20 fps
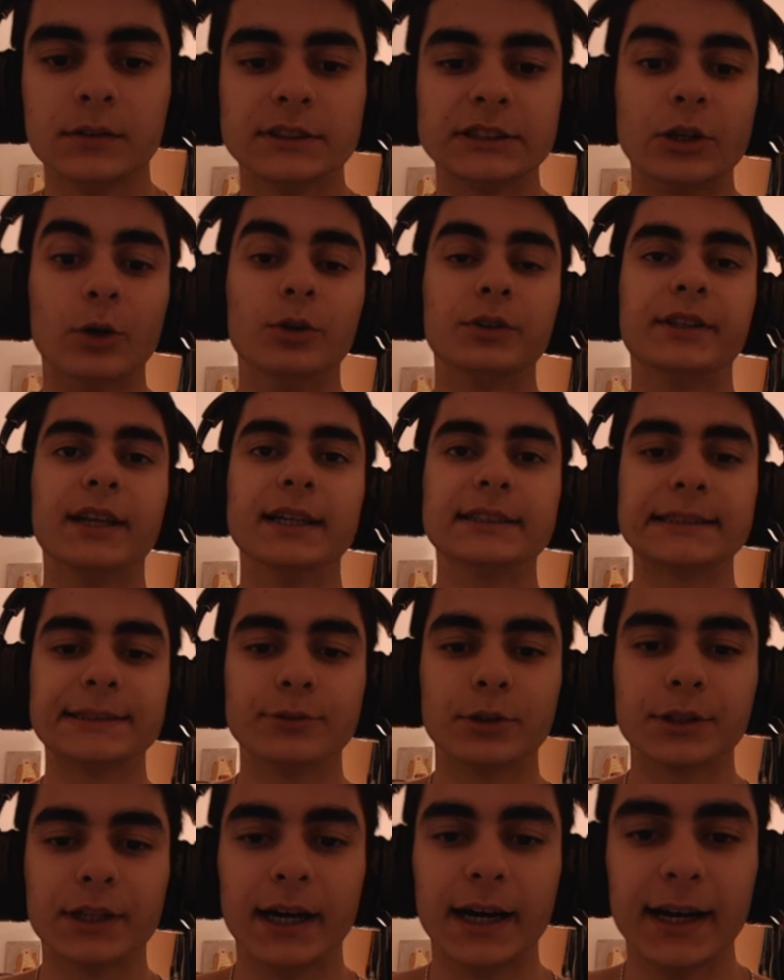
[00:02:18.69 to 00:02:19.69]
So that's
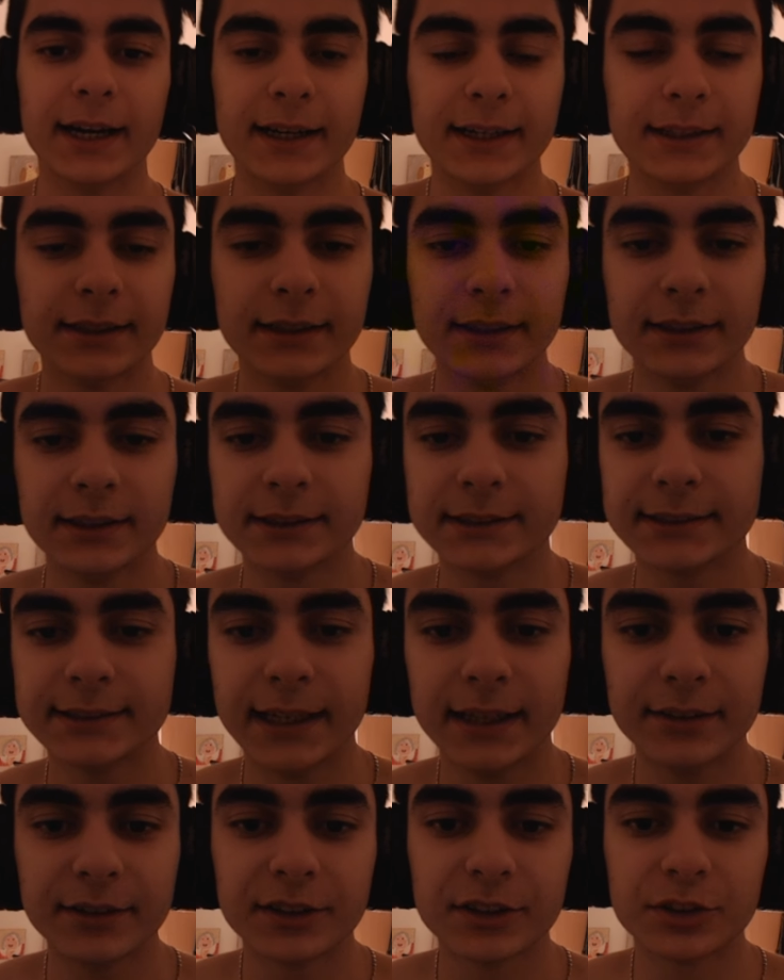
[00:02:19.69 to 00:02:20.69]
what I
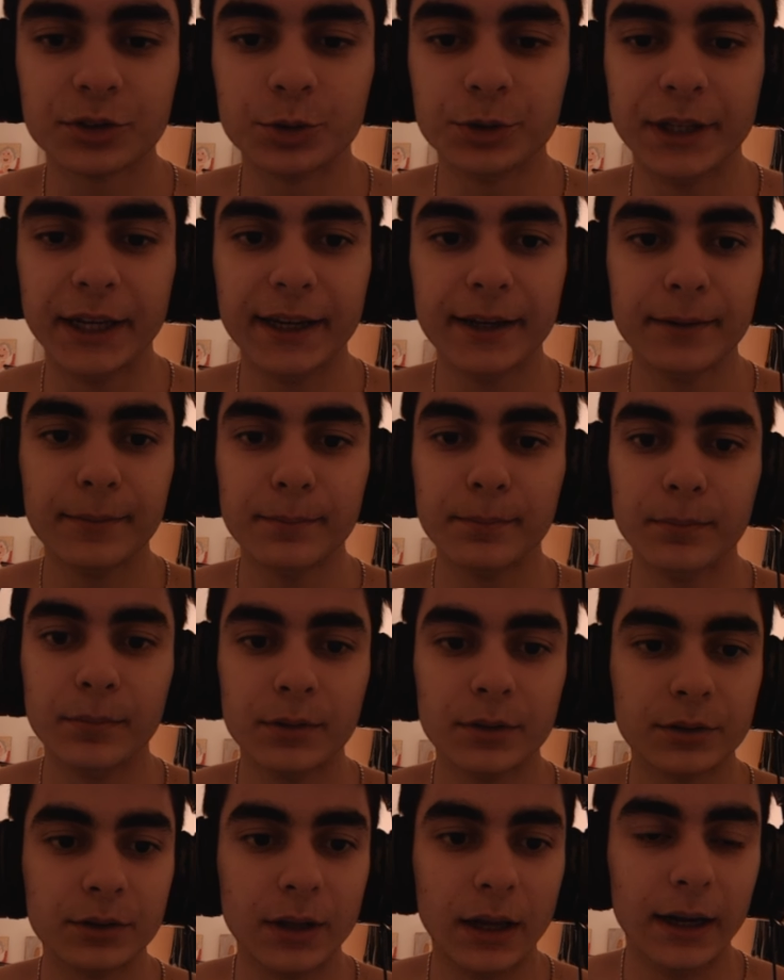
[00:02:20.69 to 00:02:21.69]
sent today
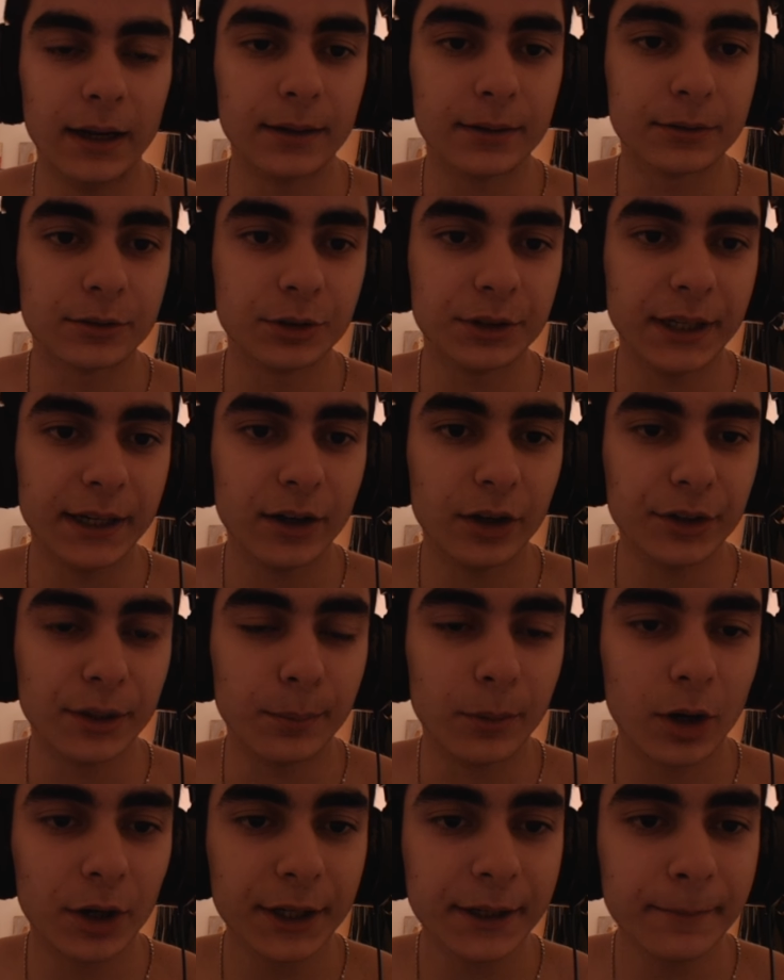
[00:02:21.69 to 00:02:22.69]
on the
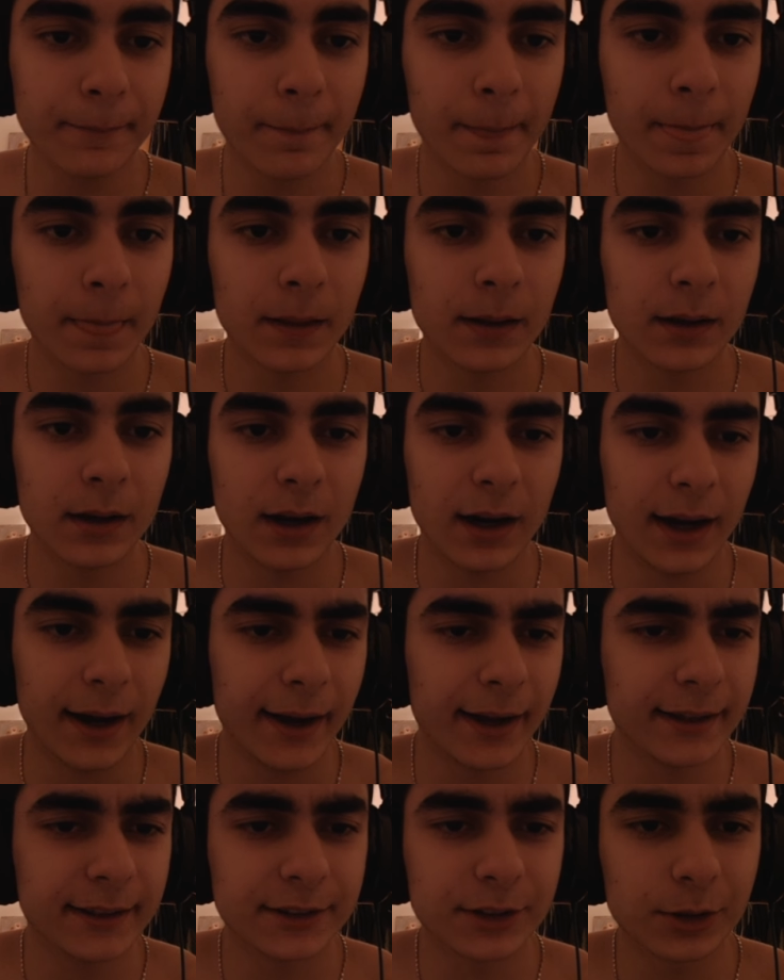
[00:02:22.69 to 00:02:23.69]
morning.
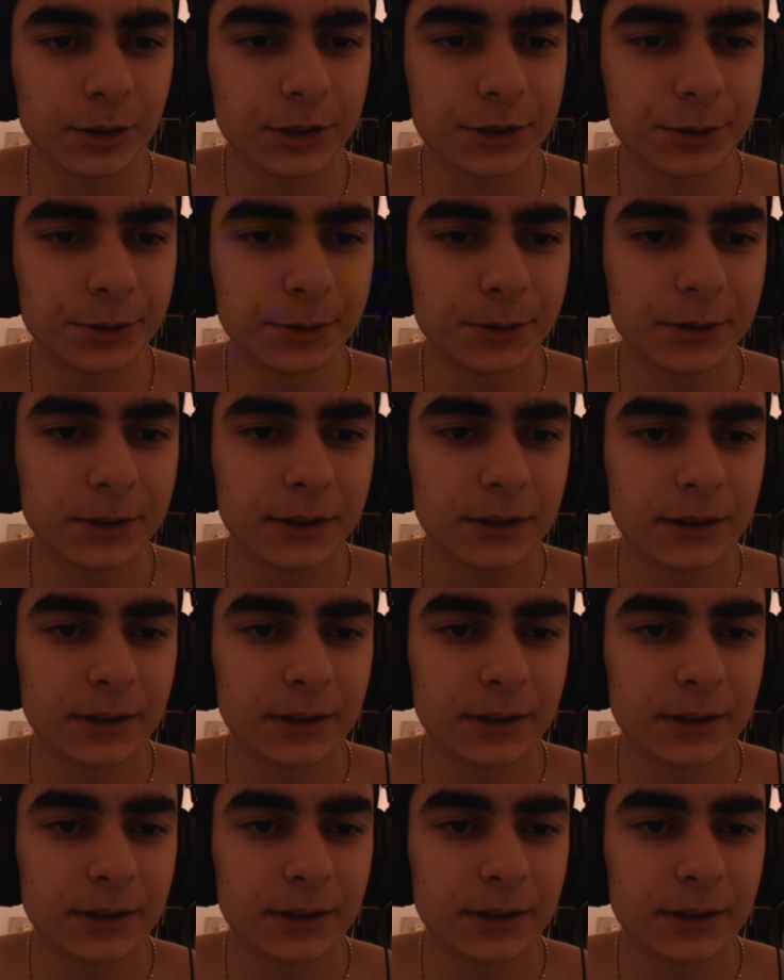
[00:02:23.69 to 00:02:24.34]
I told you